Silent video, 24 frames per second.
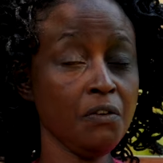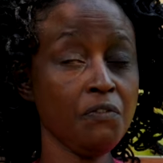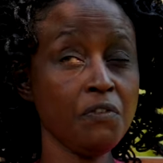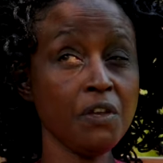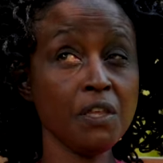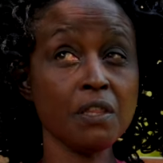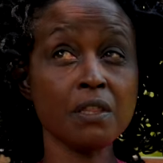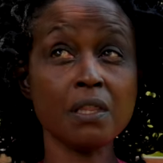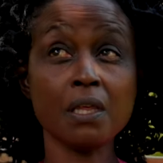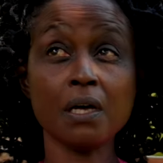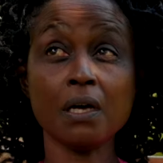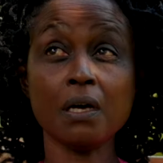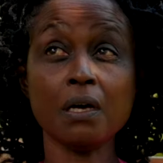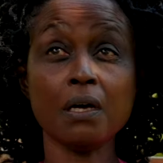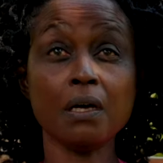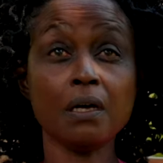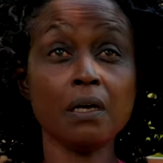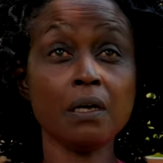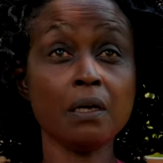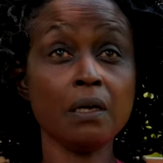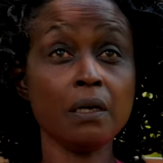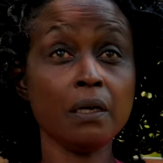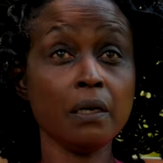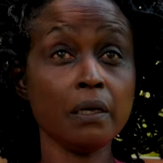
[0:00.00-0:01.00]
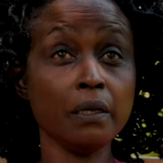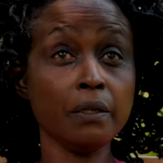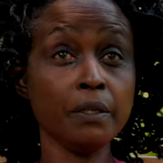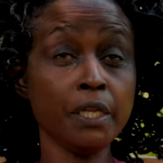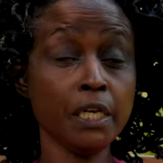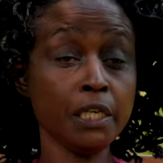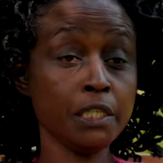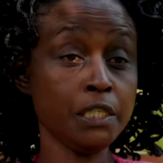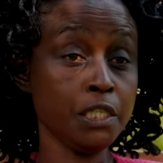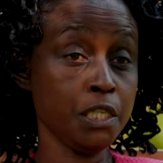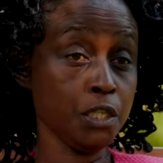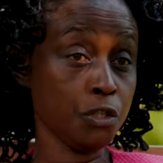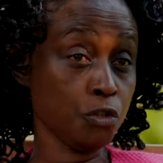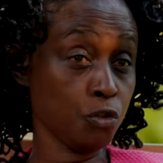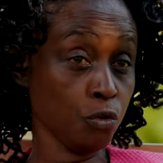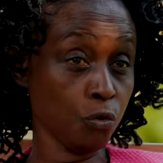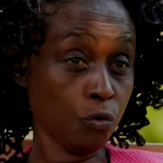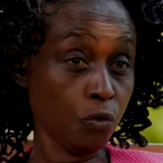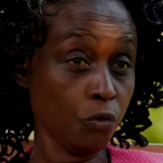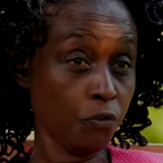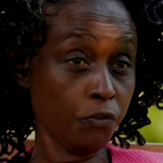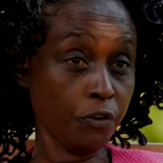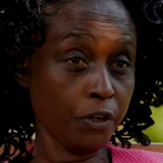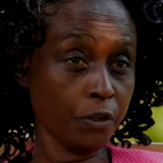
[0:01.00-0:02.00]
Even the
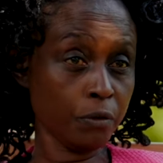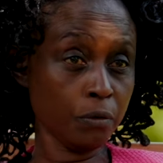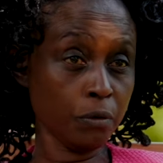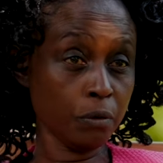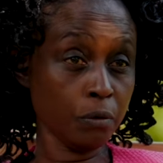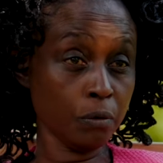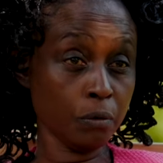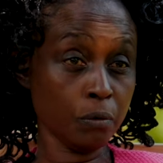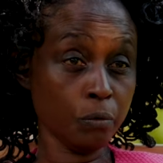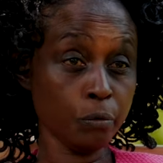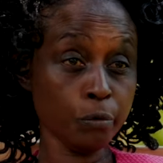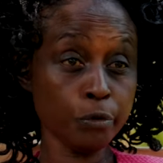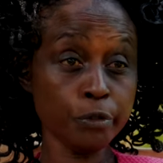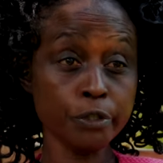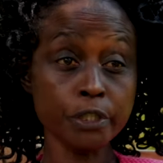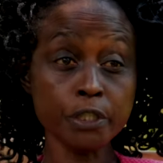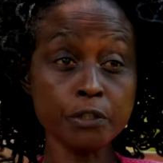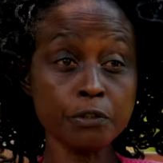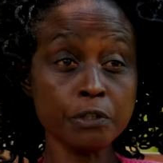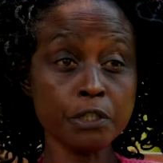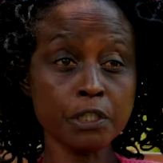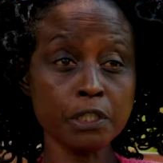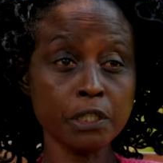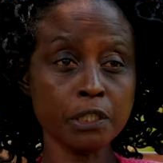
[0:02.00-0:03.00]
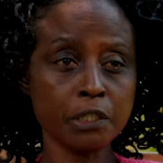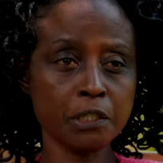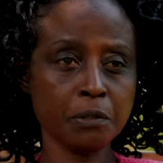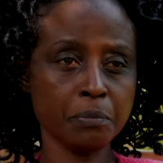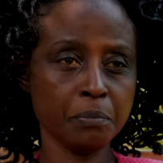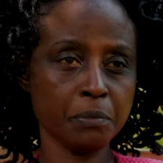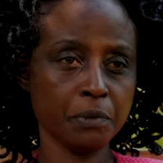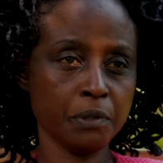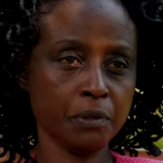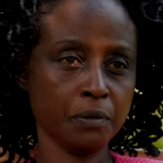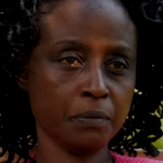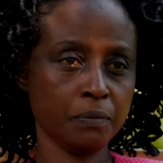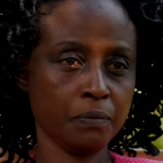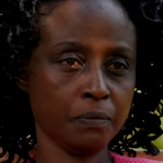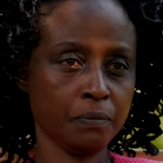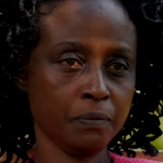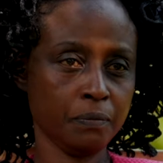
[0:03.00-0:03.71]
TikTok overclock would irritate me.